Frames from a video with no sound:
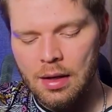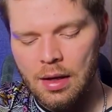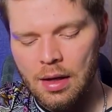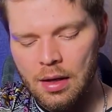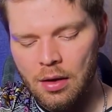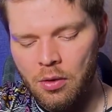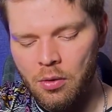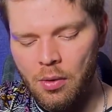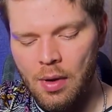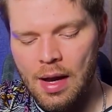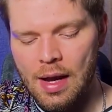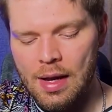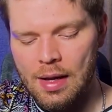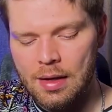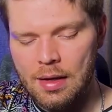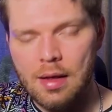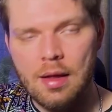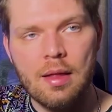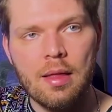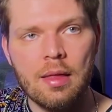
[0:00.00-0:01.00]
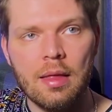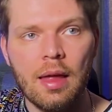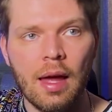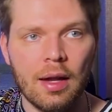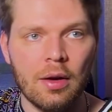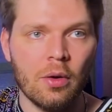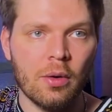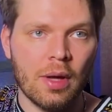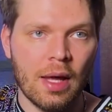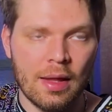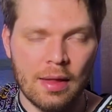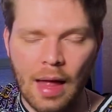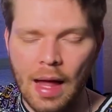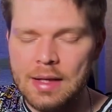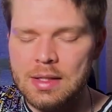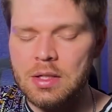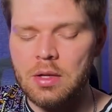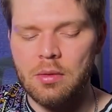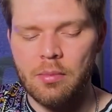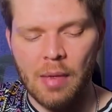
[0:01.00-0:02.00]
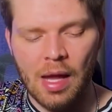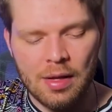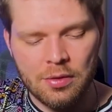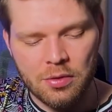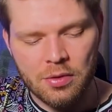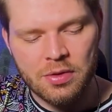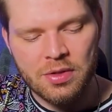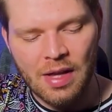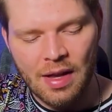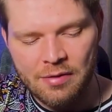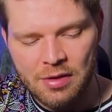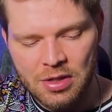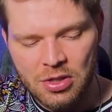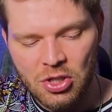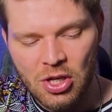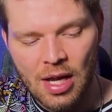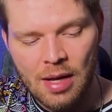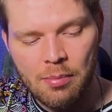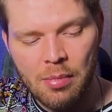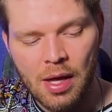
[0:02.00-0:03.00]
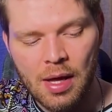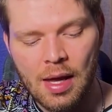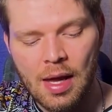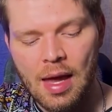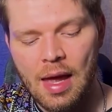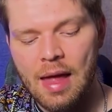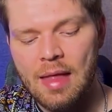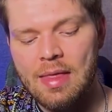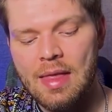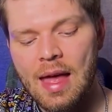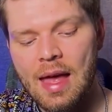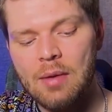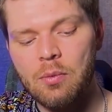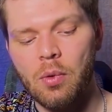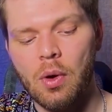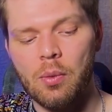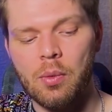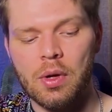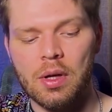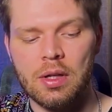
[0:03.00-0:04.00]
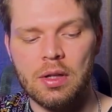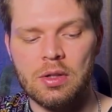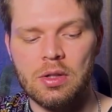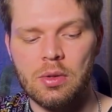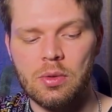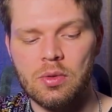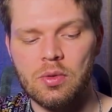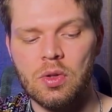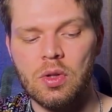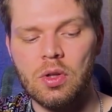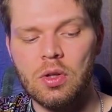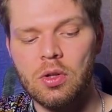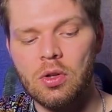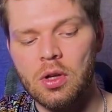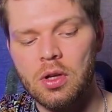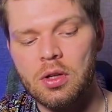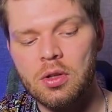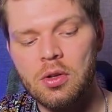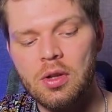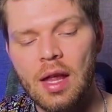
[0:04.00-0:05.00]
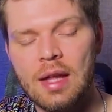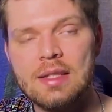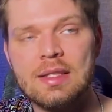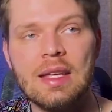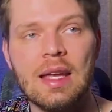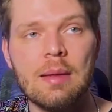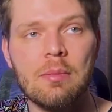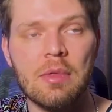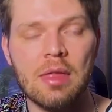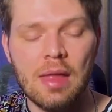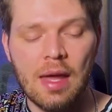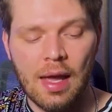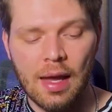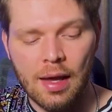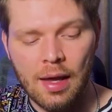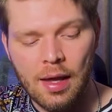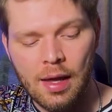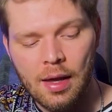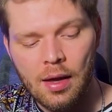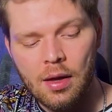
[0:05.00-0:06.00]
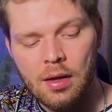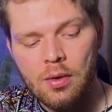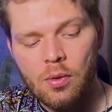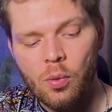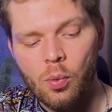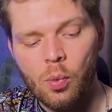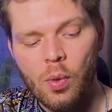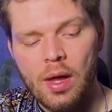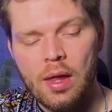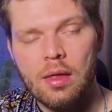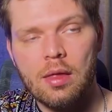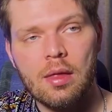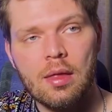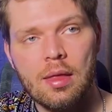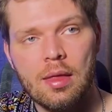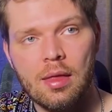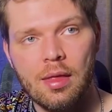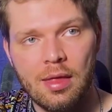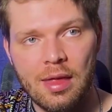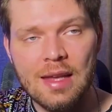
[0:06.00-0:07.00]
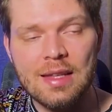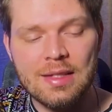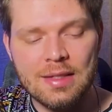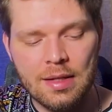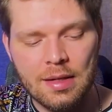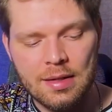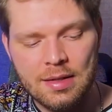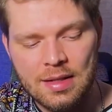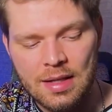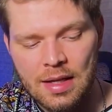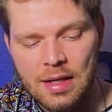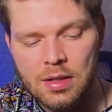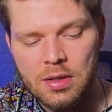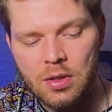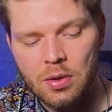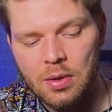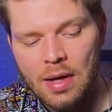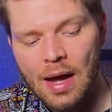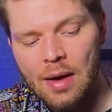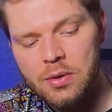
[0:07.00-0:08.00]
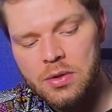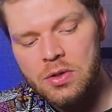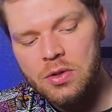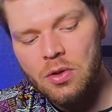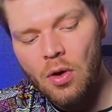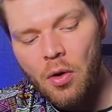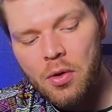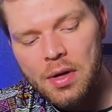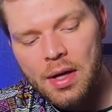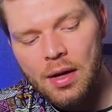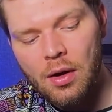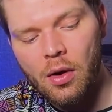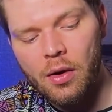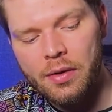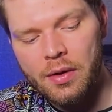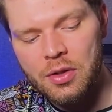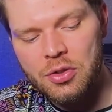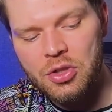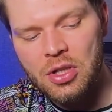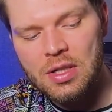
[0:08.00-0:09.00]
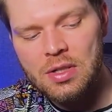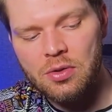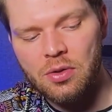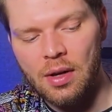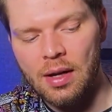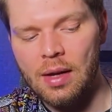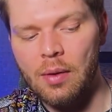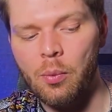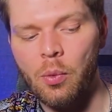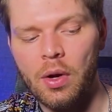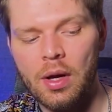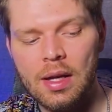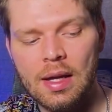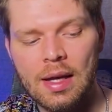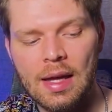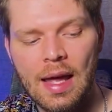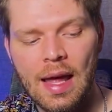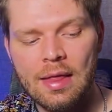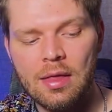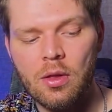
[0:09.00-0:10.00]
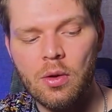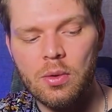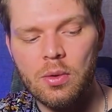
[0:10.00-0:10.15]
ingrain that, okay, that's your major seven shape. And then what we're going to do is you're going to do that same thing with this C. So now starting on the G string, and we're going to get